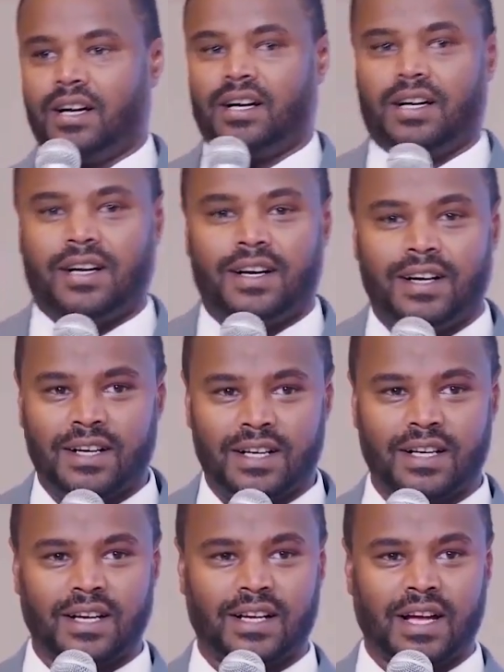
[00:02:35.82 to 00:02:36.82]

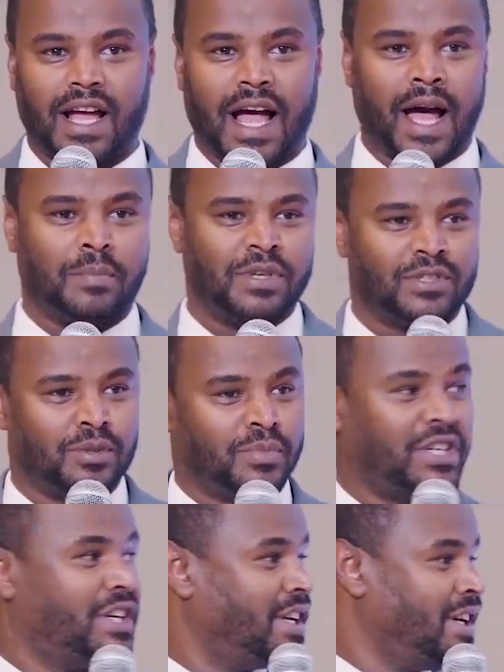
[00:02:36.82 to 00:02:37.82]
Happy to
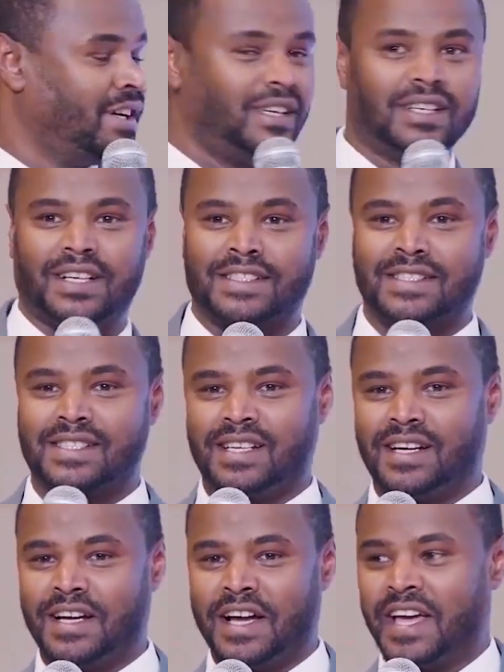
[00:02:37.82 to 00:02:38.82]
be here. It's
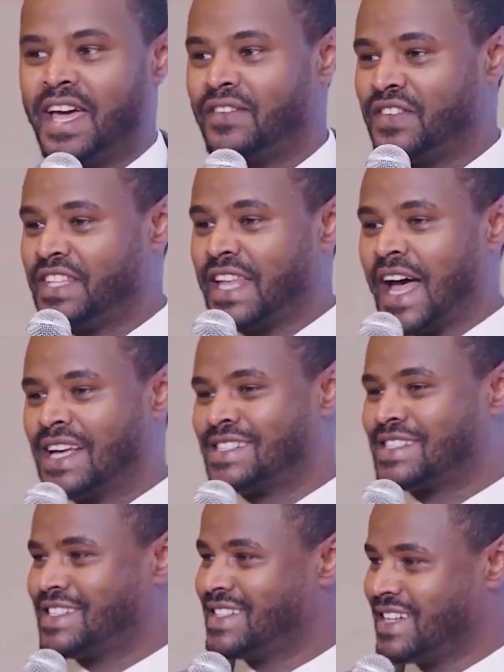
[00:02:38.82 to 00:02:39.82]
a heavy
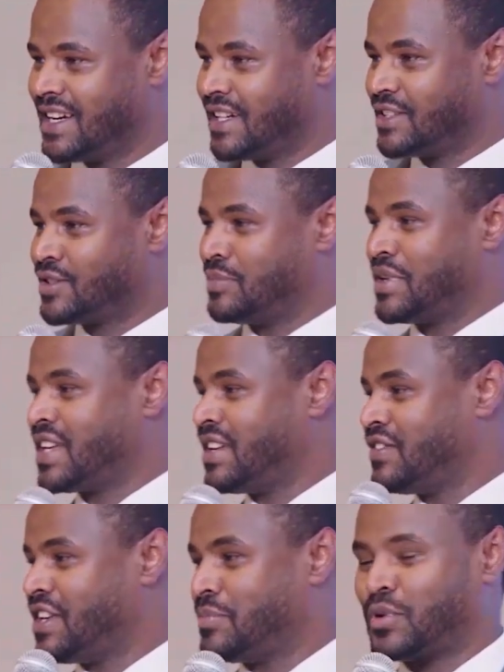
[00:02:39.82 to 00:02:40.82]
task to be
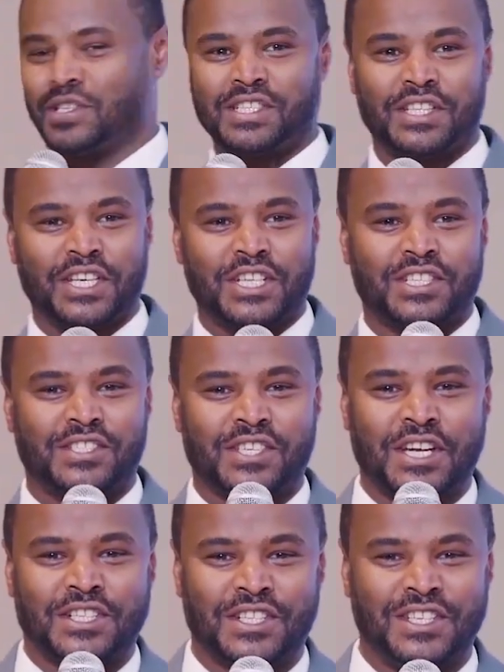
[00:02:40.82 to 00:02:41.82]
given a presentation
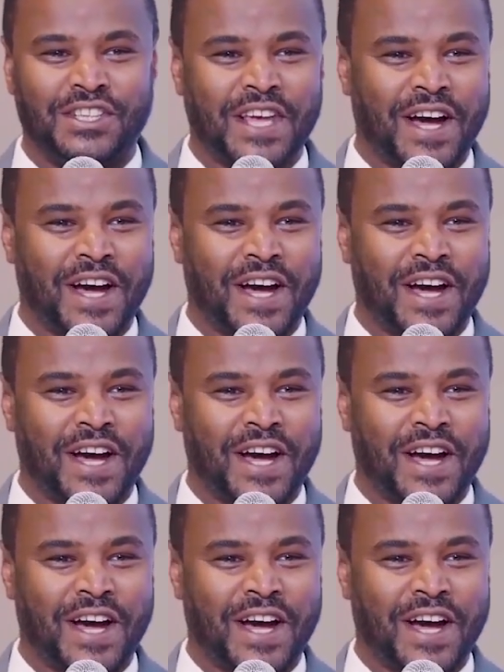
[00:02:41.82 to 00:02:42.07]
session in